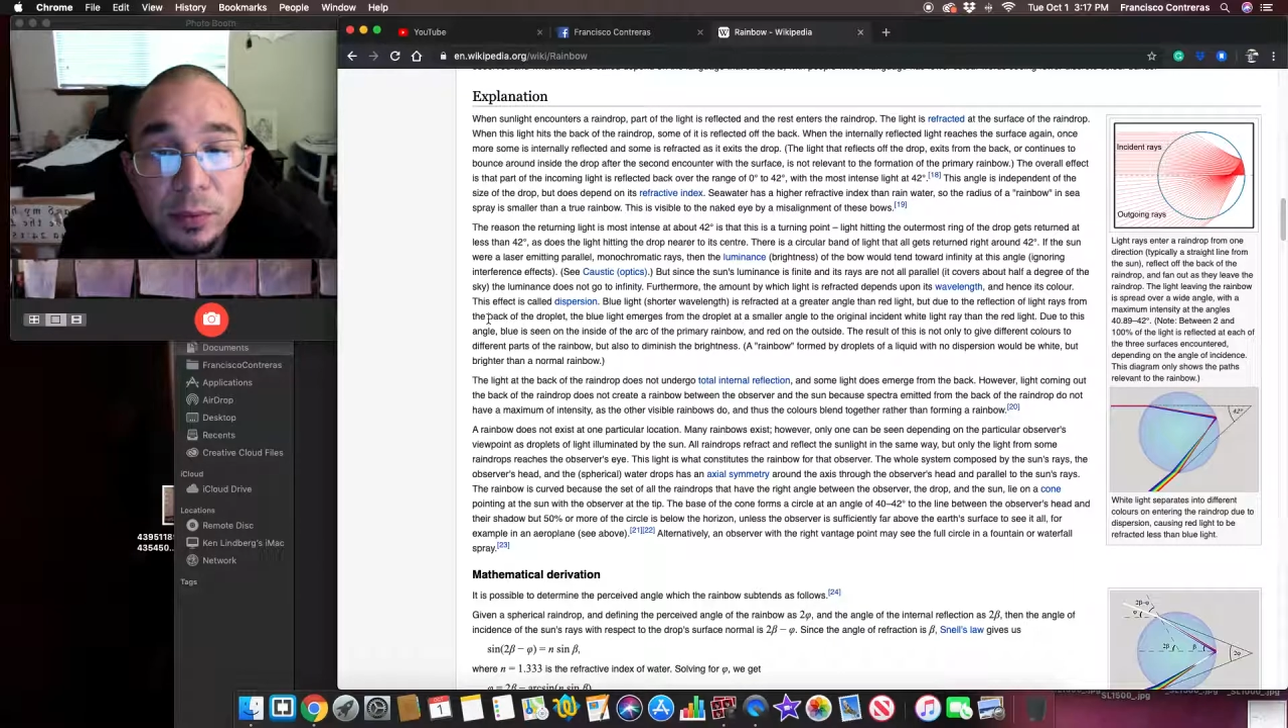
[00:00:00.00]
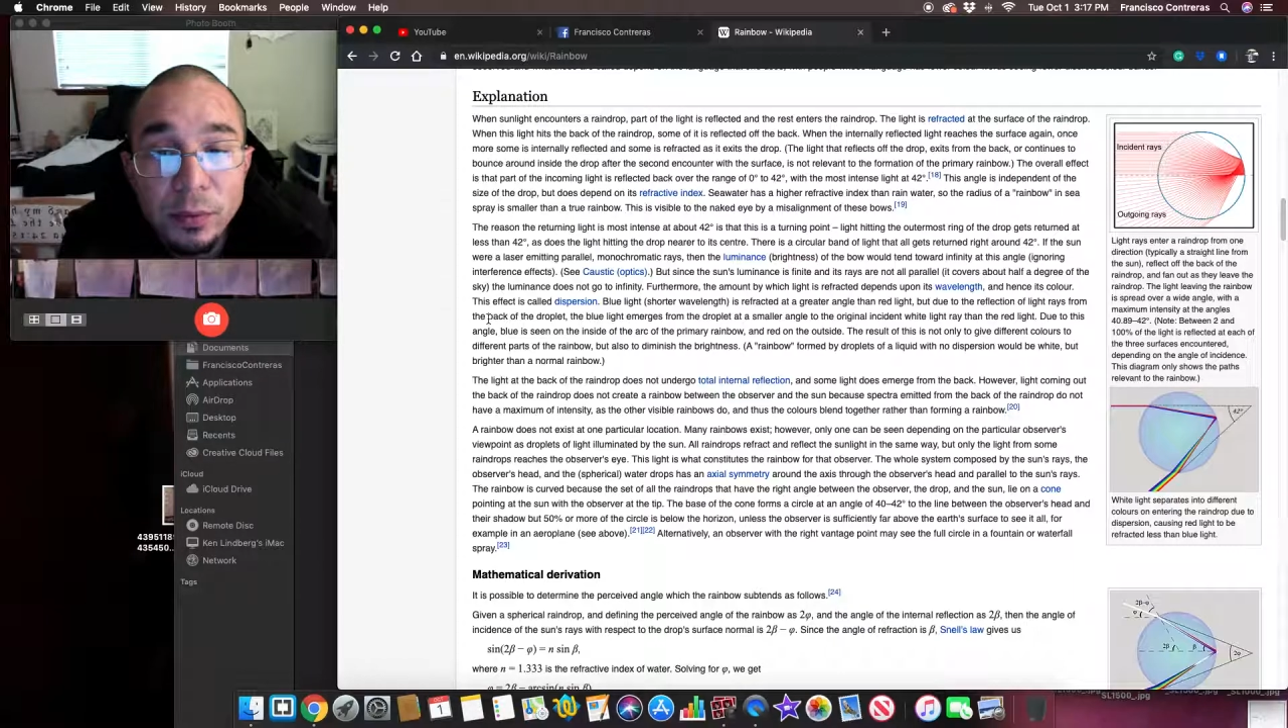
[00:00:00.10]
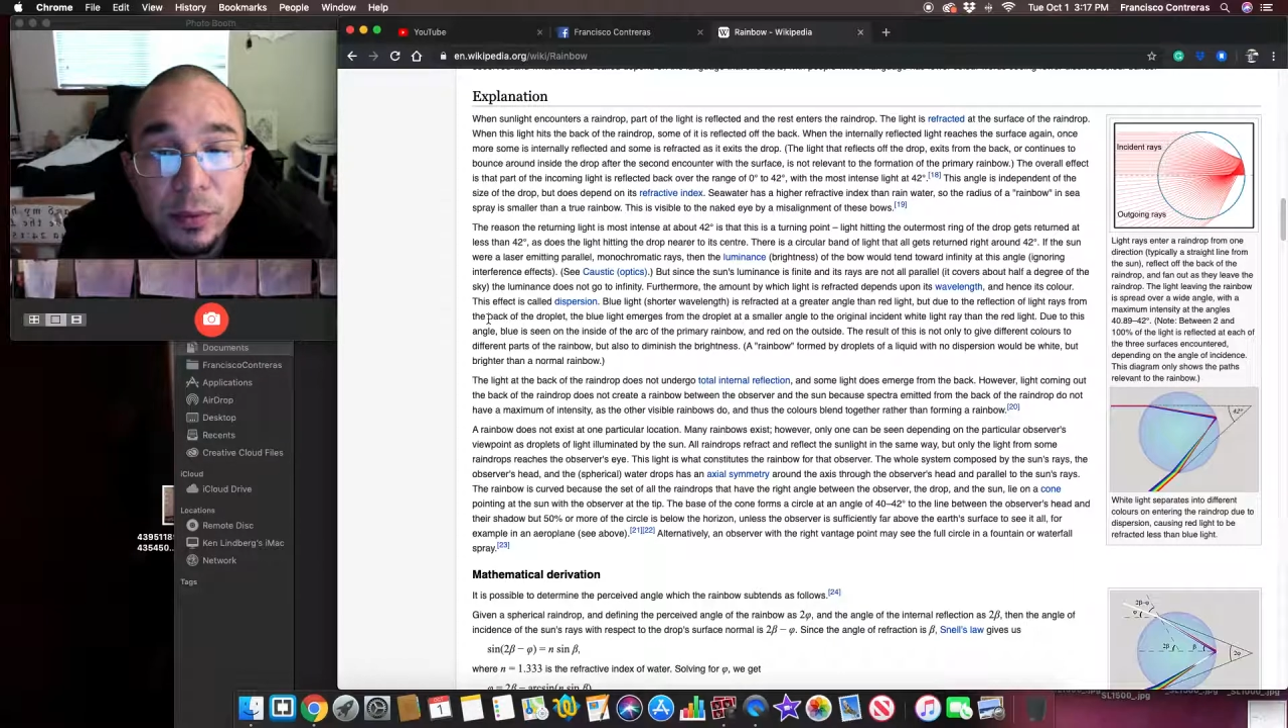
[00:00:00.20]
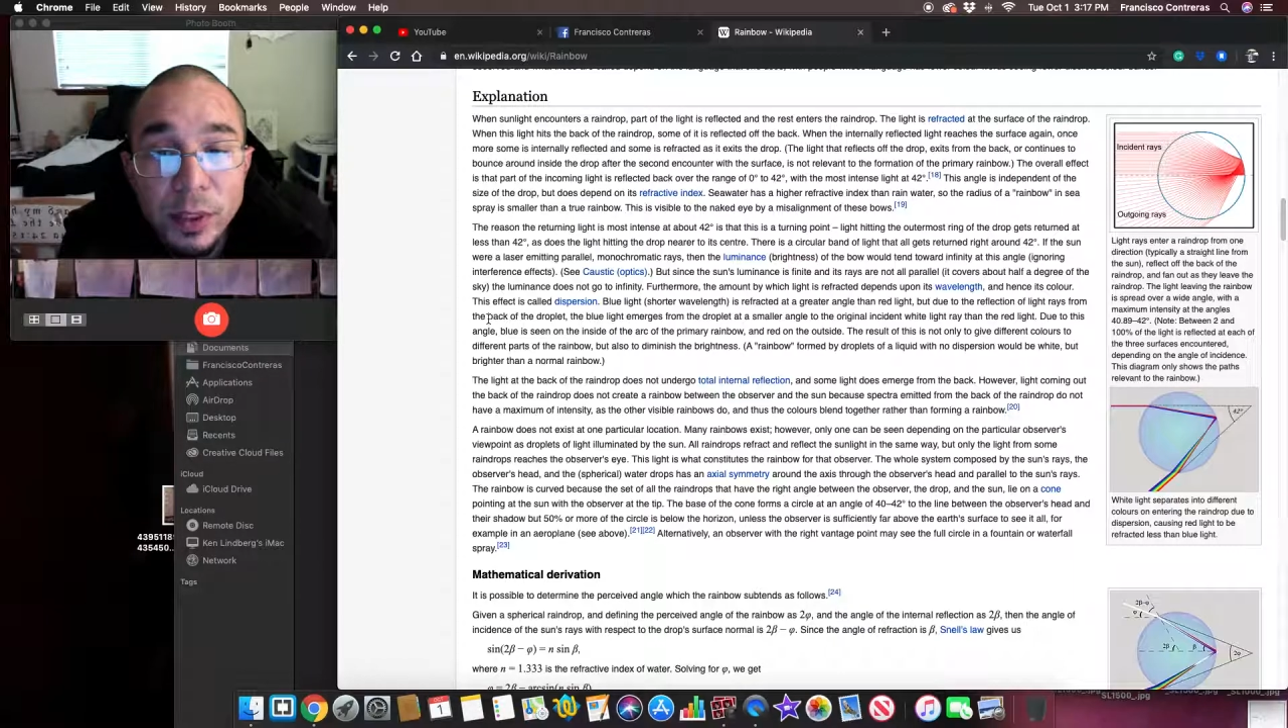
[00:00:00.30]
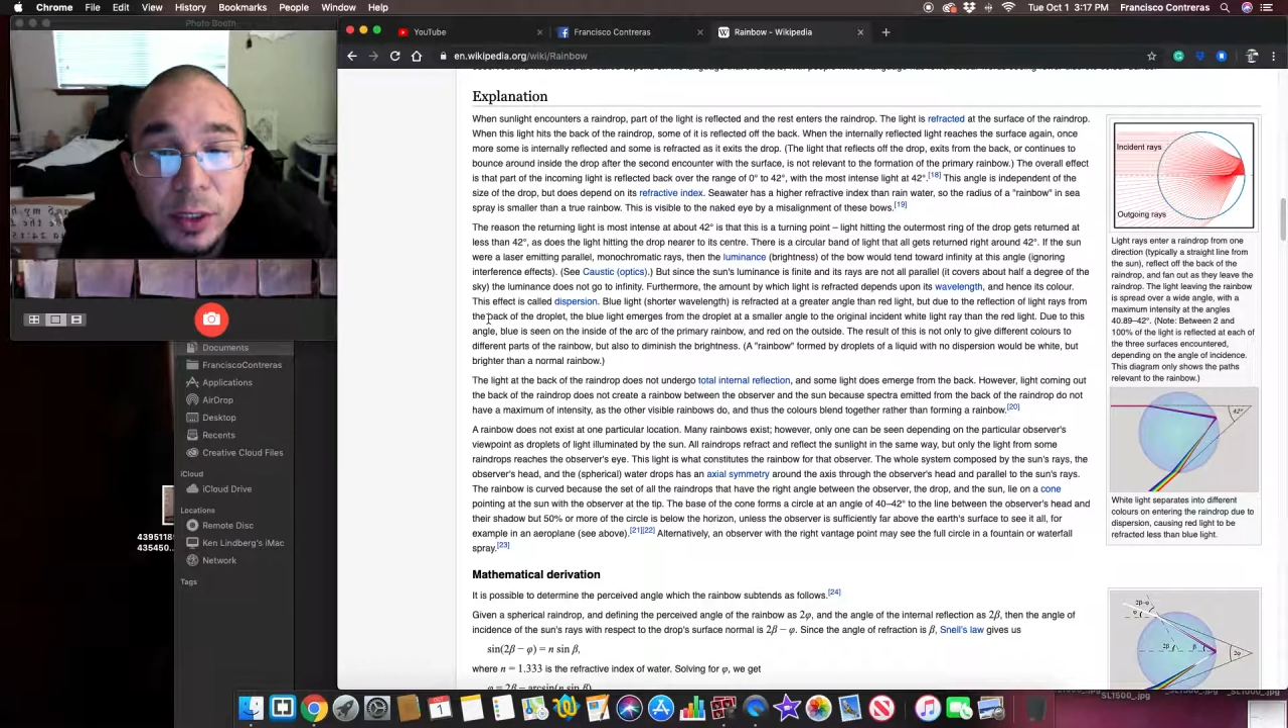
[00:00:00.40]

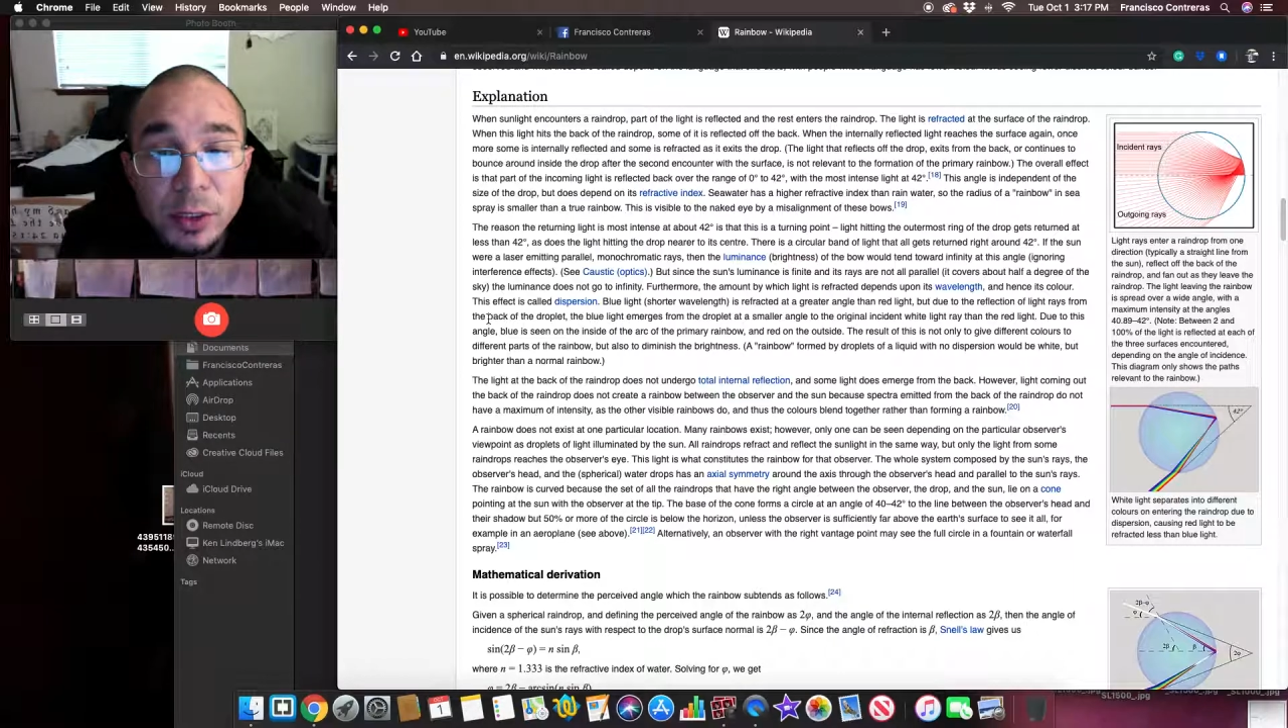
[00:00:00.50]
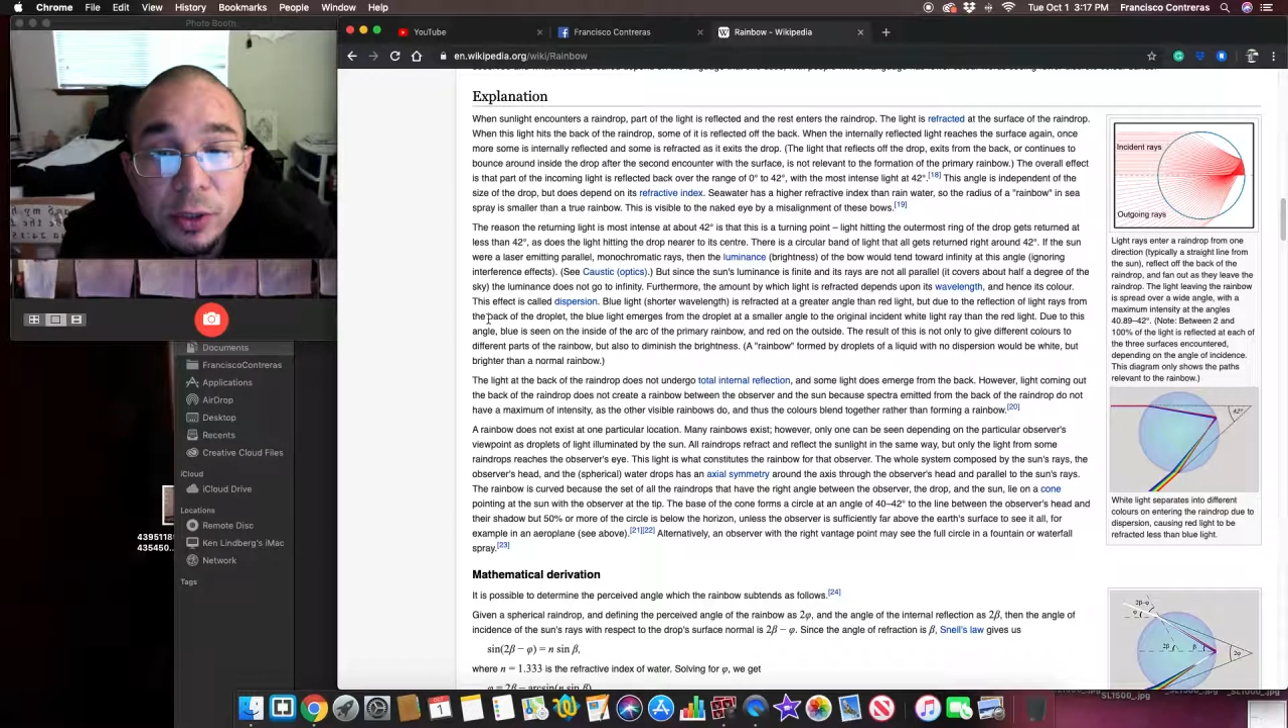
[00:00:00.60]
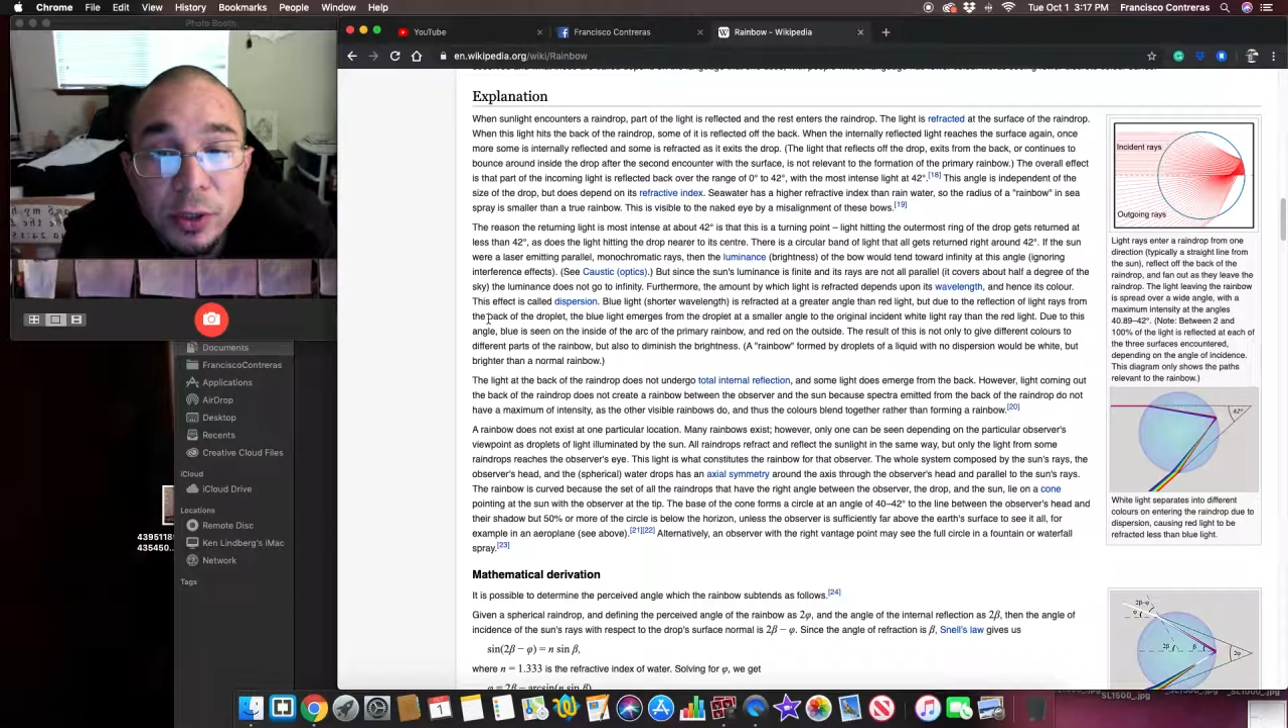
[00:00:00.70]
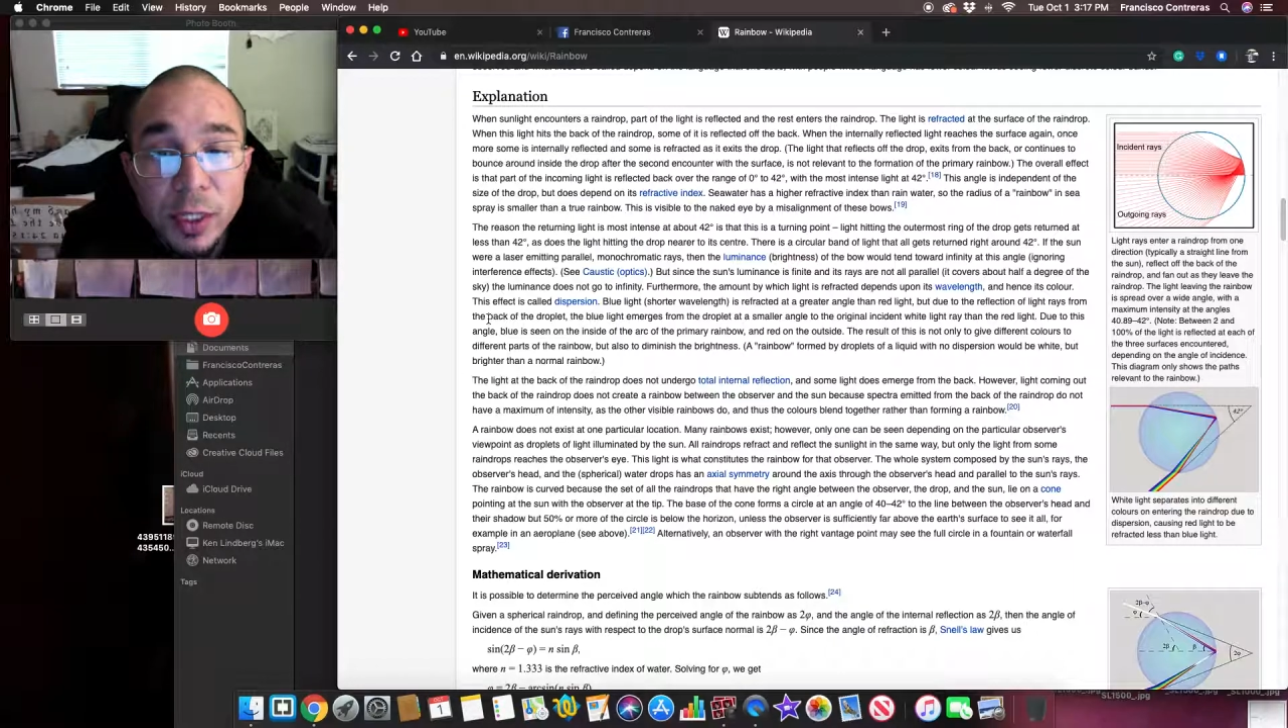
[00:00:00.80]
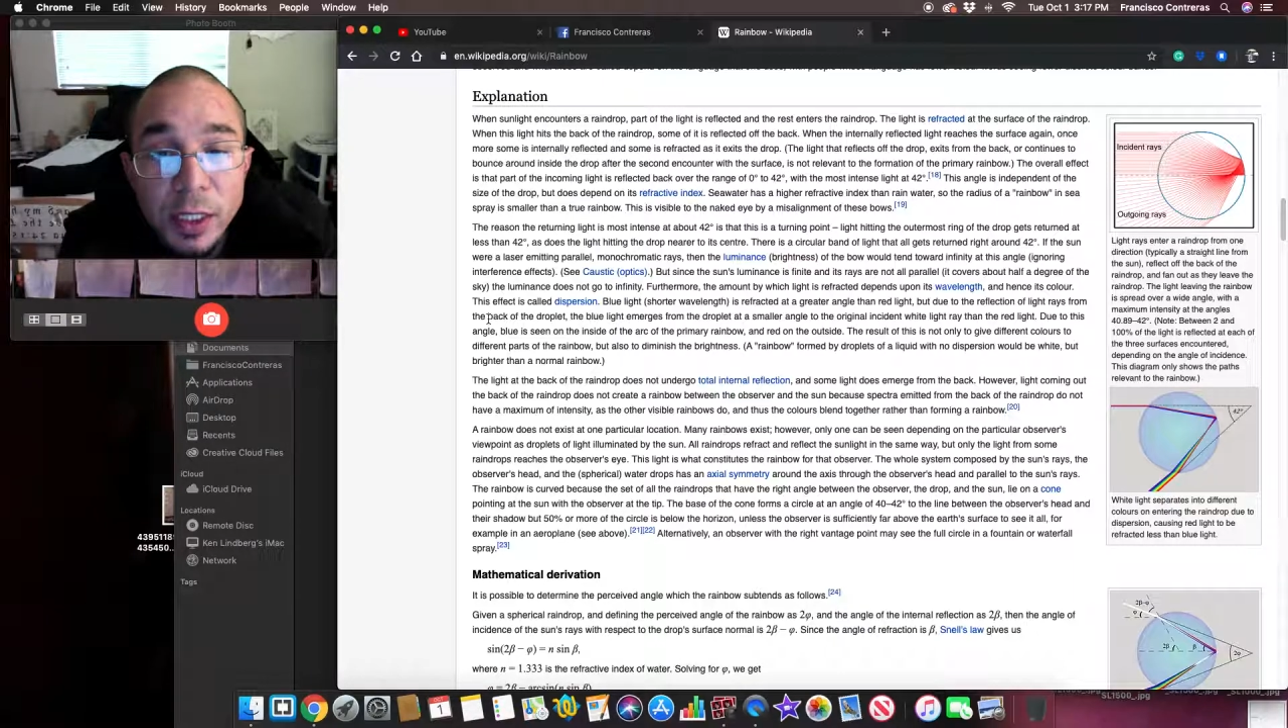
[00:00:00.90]
returning